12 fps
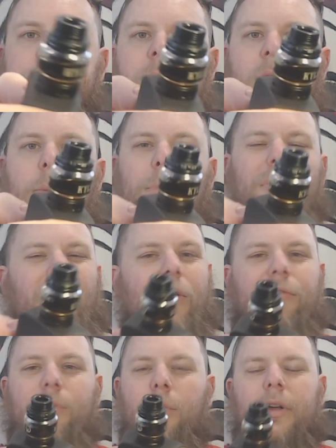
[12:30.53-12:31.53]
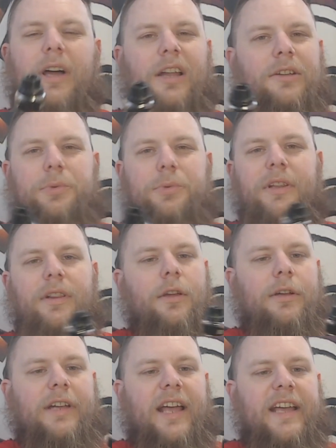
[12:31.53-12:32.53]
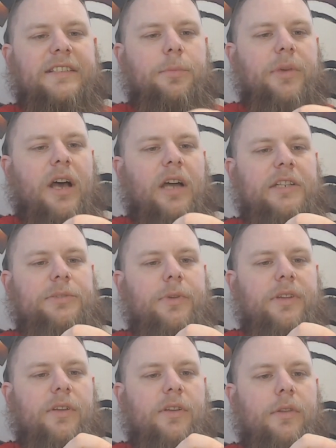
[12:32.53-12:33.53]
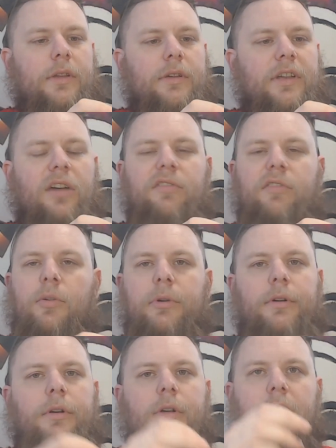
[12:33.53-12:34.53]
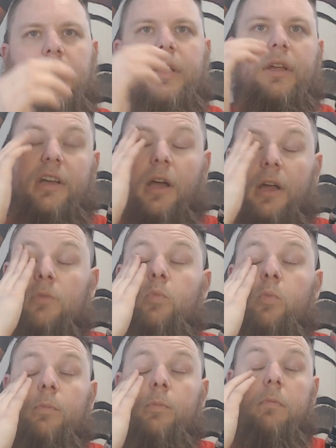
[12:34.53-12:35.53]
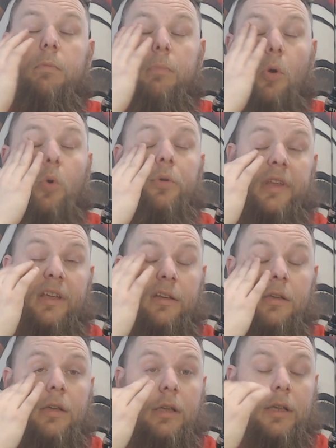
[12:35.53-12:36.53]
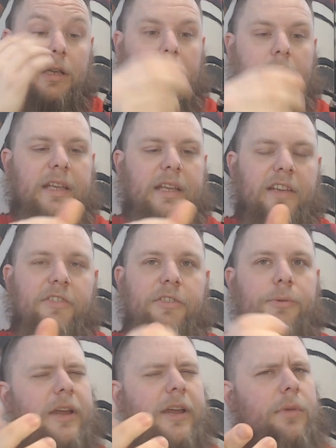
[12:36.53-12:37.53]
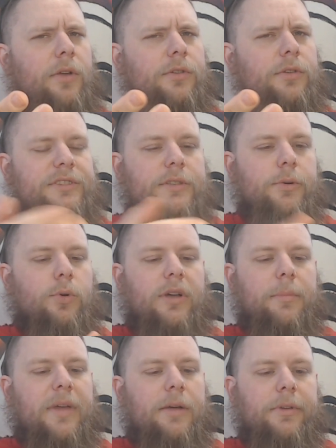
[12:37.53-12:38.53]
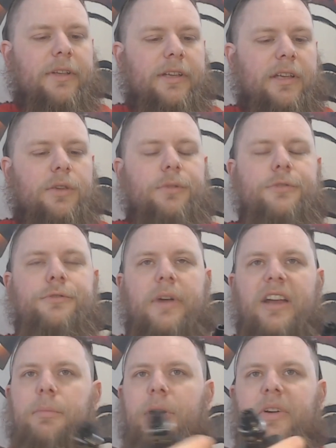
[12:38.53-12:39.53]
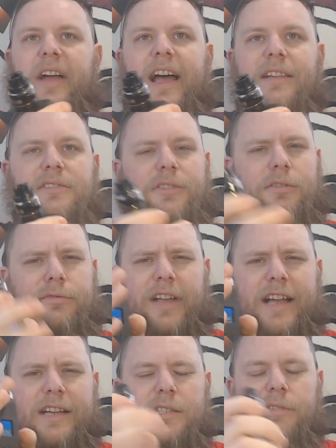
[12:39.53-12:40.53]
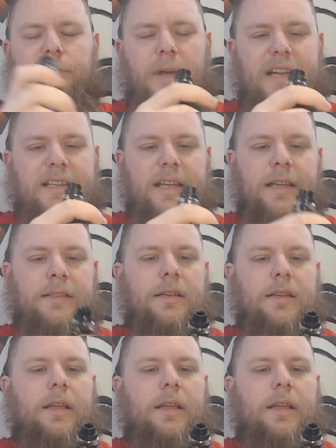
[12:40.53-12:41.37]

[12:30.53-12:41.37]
But all 4 colors really look nice, to be honest with you. But none of them are done poorly. Even the rainbow looks cool, and I'm not really a huge rainbow guy. It's a little flashy for my taste.